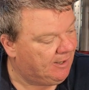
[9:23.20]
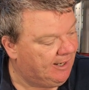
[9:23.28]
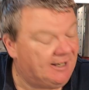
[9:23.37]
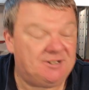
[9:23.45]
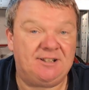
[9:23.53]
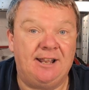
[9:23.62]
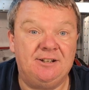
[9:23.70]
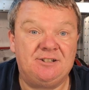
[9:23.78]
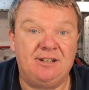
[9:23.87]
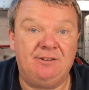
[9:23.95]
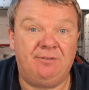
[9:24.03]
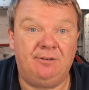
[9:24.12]

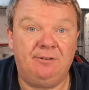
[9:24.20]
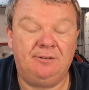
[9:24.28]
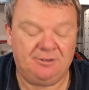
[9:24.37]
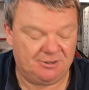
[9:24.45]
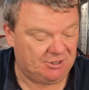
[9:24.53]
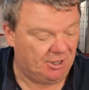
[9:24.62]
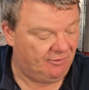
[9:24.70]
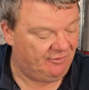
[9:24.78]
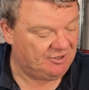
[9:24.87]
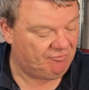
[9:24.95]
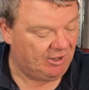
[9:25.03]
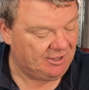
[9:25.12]
extensive, the
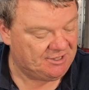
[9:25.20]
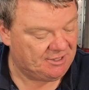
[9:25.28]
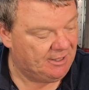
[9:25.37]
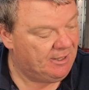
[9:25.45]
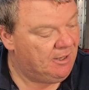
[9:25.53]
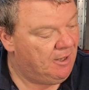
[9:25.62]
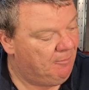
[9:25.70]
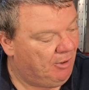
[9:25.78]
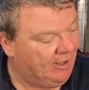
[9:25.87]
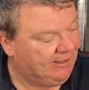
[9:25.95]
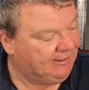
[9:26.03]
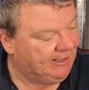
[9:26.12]
surface rust,
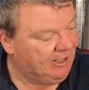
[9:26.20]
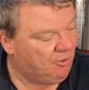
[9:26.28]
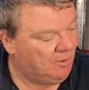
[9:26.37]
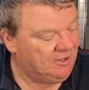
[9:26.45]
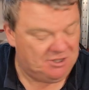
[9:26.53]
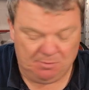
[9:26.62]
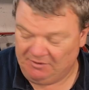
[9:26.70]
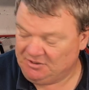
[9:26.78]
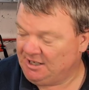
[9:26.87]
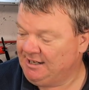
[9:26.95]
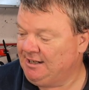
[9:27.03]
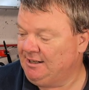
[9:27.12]
but I think once we've
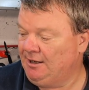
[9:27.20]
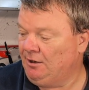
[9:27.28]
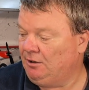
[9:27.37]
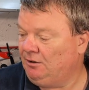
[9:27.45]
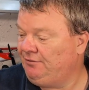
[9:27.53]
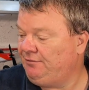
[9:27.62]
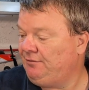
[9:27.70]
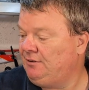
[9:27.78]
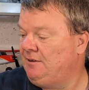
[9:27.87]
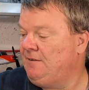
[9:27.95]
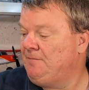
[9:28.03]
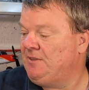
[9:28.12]
taken it off,
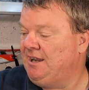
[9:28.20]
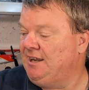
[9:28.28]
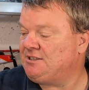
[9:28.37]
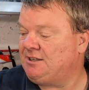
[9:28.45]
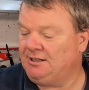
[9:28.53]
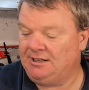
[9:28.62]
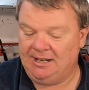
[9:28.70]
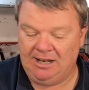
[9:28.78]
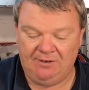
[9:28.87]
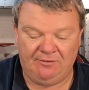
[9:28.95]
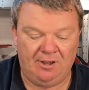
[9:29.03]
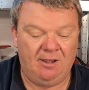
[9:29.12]
it's going to
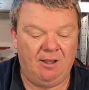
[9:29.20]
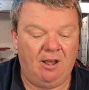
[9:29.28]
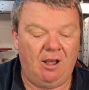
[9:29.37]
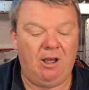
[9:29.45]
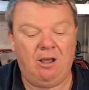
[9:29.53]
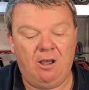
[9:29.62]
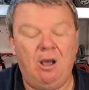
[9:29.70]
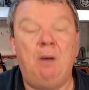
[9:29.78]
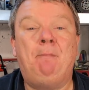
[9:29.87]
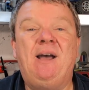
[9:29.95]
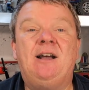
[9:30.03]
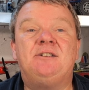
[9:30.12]
leave
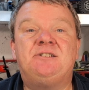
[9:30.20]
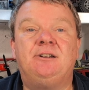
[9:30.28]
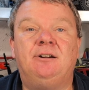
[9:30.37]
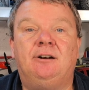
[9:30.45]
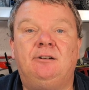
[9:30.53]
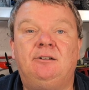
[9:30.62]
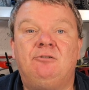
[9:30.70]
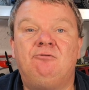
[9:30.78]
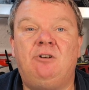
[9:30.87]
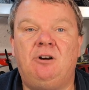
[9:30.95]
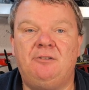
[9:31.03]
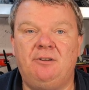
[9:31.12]
a patina
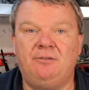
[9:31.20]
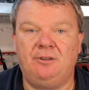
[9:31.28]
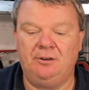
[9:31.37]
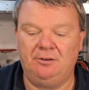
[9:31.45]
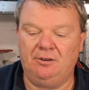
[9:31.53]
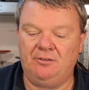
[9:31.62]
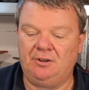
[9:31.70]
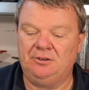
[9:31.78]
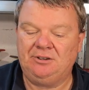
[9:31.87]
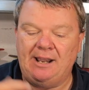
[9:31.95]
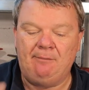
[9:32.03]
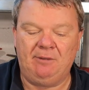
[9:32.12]
rather
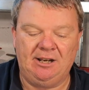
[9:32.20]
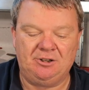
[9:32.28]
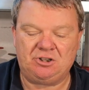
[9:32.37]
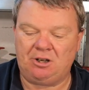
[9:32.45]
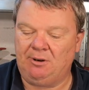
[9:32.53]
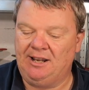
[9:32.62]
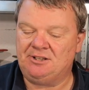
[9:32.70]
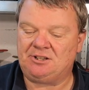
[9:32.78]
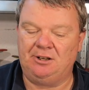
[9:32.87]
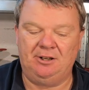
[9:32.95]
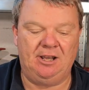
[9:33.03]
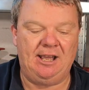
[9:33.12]
than damage. So it's
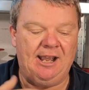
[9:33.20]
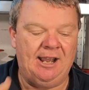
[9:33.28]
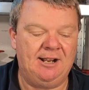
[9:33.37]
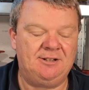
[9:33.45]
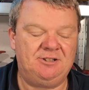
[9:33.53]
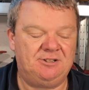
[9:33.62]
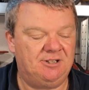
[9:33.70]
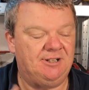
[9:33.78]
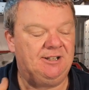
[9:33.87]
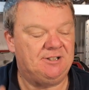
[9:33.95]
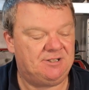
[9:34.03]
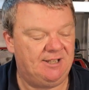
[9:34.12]
going to add to
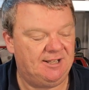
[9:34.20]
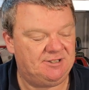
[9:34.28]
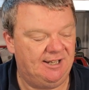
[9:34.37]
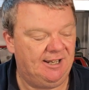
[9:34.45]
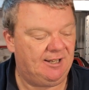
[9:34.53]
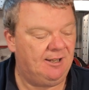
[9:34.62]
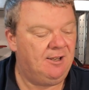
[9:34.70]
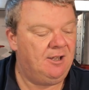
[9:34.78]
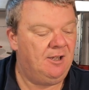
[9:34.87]
the aesthetic,